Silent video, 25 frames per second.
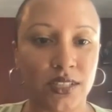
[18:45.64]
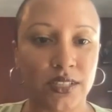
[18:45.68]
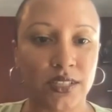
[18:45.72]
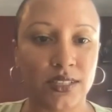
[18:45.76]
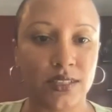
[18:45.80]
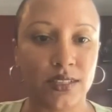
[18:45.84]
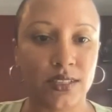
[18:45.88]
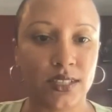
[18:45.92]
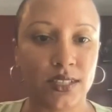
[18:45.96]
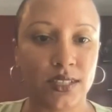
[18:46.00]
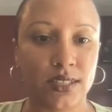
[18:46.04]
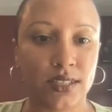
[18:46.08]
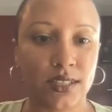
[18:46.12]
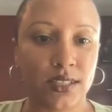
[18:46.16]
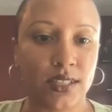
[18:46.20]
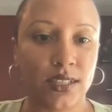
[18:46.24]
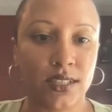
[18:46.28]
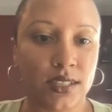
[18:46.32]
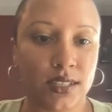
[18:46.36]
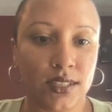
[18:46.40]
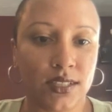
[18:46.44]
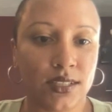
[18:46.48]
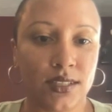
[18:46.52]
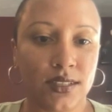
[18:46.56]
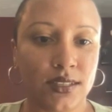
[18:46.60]
and like eat
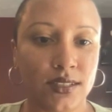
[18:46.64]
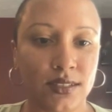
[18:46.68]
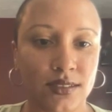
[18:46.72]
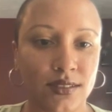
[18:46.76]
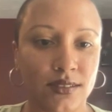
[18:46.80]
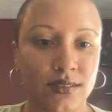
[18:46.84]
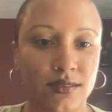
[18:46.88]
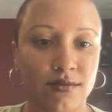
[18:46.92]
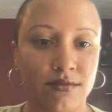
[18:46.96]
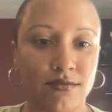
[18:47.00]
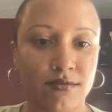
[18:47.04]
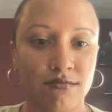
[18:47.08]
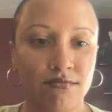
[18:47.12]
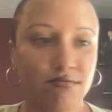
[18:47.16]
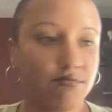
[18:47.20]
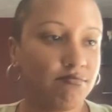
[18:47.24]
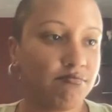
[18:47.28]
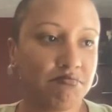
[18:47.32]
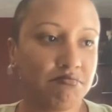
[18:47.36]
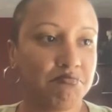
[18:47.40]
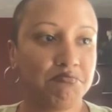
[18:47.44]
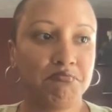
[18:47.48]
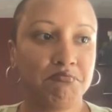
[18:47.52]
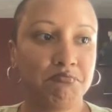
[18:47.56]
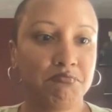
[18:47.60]
it, and
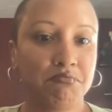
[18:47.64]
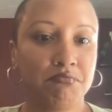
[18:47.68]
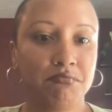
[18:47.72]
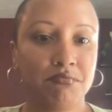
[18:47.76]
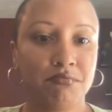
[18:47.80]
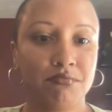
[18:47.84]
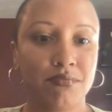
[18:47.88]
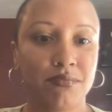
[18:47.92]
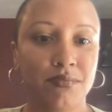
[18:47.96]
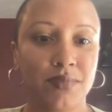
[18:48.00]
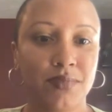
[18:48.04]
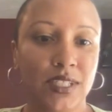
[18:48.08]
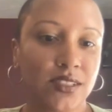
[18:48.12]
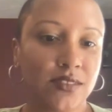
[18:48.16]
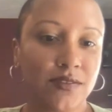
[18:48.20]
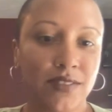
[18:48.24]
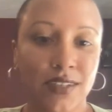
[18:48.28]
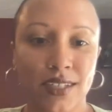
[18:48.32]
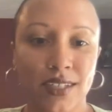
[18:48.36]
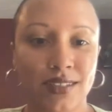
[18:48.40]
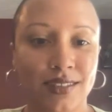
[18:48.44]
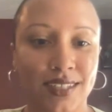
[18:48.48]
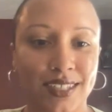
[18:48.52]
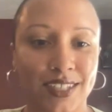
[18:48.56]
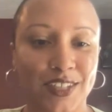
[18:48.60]
that's
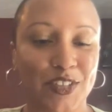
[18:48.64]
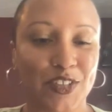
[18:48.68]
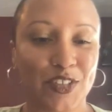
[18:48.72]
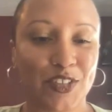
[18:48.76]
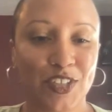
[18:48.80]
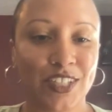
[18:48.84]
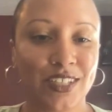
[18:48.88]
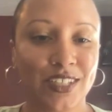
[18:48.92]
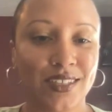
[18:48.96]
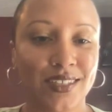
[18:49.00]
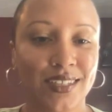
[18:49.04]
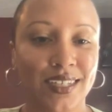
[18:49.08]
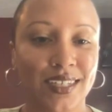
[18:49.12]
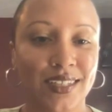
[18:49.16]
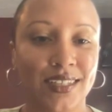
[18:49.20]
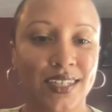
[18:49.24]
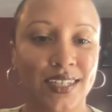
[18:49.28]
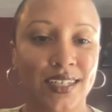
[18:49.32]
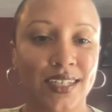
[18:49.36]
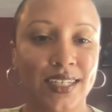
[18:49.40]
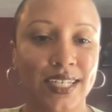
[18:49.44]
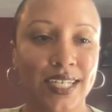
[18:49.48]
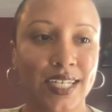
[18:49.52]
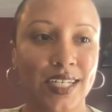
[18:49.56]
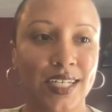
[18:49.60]
fine. Like you're good. And
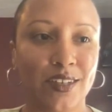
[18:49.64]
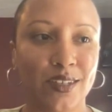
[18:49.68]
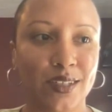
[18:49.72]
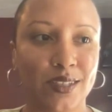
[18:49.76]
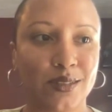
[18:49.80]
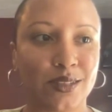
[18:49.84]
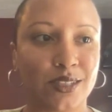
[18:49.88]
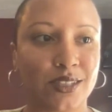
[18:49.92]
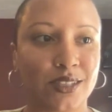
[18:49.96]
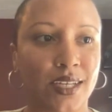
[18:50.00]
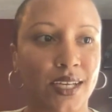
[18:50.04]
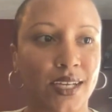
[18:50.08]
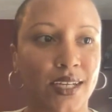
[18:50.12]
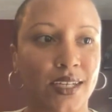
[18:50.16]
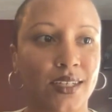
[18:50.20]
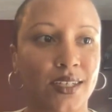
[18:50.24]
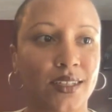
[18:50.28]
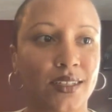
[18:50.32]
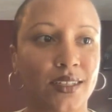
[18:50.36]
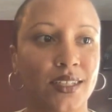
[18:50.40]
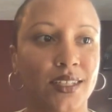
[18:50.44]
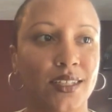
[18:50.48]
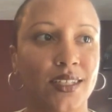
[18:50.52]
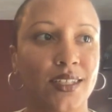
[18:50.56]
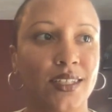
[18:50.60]
then here it's like
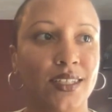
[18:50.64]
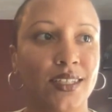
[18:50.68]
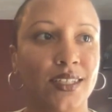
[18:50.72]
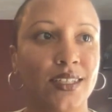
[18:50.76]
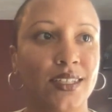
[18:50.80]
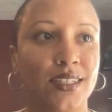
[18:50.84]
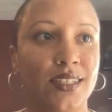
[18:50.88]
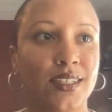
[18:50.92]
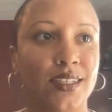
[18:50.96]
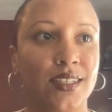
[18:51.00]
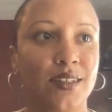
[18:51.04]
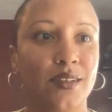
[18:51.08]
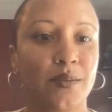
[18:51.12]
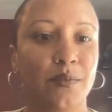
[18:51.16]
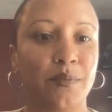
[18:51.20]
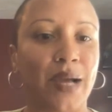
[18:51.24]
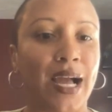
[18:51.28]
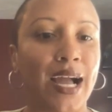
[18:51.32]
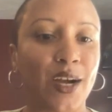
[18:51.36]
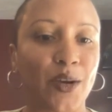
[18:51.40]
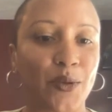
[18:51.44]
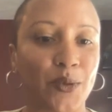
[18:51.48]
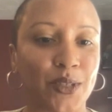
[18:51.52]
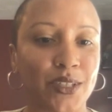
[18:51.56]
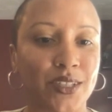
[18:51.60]

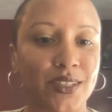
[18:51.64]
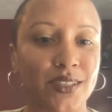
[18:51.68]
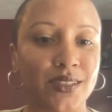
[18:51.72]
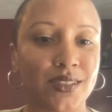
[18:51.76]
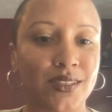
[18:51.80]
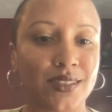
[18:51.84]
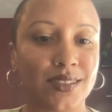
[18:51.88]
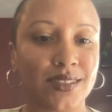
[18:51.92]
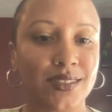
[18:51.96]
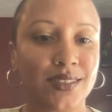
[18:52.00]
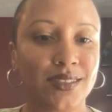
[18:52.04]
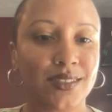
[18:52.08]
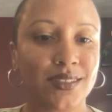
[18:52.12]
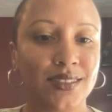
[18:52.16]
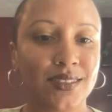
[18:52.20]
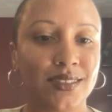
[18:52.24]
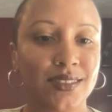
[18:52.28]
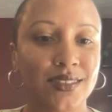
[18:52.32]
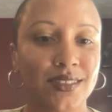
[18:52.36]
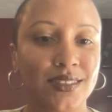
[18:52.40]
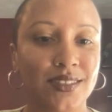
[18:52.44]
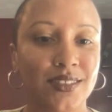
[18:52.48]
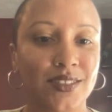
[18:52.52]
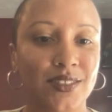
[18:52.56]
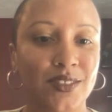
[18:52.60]
backwards.
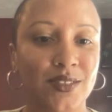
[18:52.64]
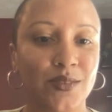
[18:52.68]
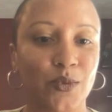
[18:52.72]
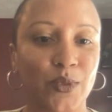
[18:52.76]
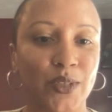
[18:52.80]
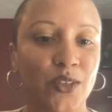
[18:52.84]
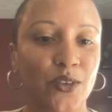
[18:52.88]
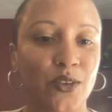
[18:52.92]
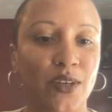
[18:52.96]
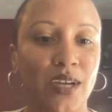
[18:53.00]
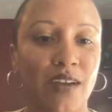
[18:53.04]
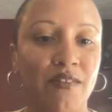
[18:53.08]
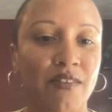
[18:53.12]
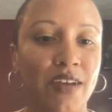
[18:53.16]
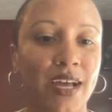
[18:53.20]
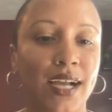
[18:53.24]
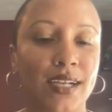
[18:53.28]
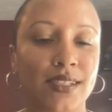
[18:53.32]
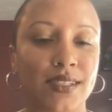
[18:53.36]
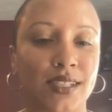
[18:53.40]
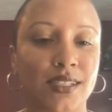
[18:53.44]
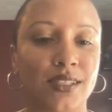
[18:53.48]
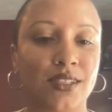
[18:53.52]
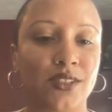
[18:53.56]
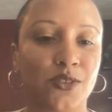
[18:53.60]
We don't have
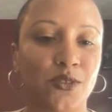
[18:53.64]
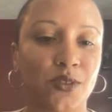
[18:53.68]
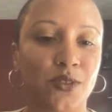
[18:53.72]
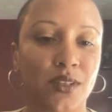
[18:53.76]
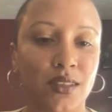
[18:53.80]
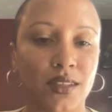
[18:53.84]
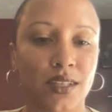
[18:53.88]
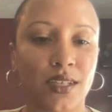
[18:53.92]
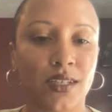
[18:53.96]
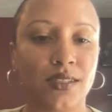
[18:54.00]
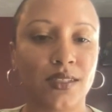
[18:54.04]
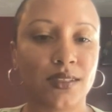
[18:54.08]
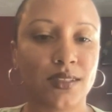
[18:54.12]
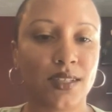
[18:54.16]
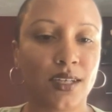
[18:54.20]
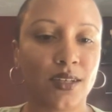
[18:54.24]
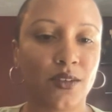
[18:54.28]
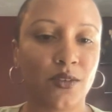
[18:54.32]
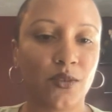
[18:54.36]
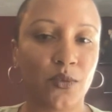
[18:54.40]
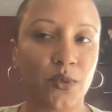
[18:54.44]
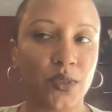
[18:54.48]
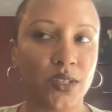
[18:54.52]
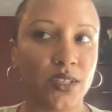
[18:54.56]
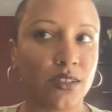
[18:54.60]
access to the things
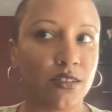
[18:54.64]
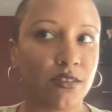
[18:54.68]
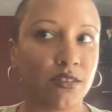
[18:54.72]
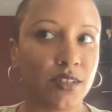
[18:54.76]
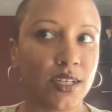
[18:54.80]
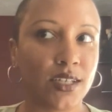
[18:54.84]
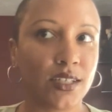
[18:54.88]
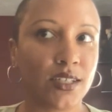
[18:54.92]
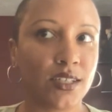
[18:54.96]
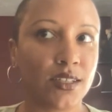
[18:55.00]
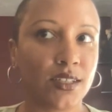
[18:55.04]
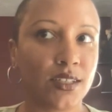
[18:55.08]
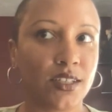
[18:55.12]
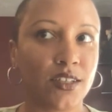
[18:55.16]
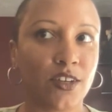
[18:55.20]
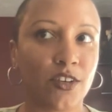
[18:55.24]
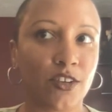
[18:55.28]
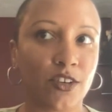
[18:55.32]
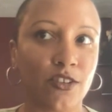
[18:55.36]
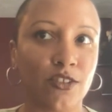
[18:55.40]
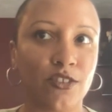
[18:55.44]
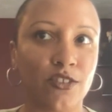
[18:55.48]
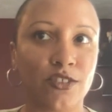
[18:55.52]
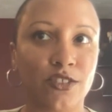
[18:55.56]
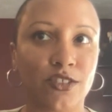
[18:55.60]
that we created in
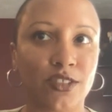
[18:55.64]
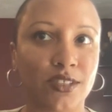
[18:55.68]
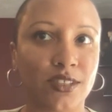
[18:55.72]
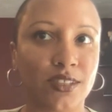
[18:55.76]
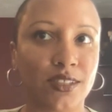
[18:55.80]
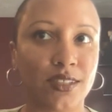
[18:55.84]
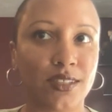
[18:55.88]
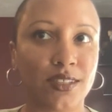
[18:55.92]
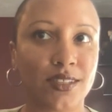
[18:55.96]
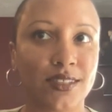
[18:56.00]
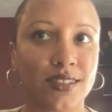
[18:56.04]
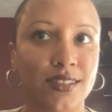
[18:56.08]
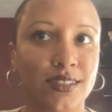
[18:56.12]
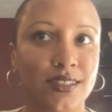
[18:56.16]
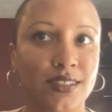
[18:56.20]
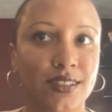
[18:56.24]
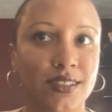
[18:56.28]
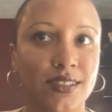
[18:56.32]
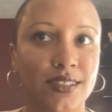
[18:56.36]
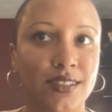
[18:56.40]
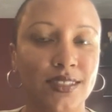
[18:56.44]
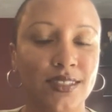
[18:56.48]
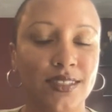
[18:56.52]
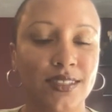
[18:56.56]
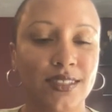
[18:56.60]
our culture.
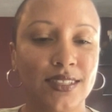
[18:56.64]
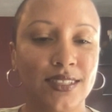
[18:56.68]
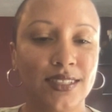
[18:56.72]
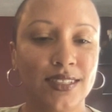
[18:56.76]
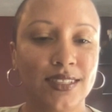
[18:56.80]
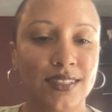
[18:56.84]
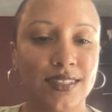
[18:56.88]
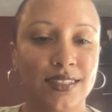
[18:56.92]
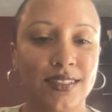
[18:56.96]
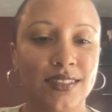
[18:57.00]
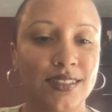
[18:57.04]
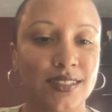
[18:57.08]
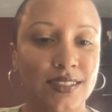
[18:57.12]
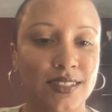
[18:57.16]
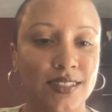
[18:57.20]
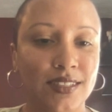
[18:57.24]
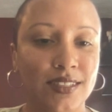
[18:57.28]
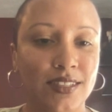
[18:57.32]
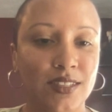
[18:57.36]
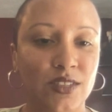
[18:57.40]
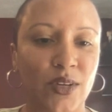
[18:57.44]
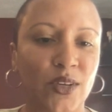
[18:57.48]
I